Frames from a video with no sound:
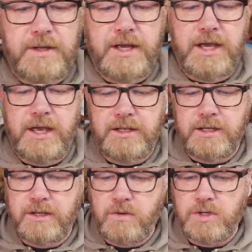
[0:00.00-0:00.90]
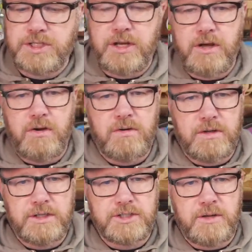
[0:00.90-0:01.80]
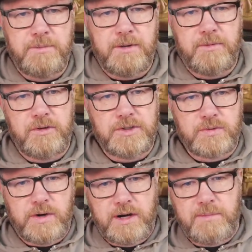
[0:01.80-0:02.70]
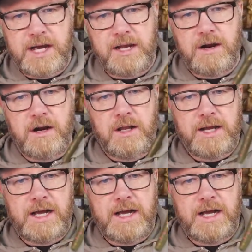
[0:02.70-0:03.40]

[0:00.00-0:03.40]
And of course, you know, there's some people who swear by garlic.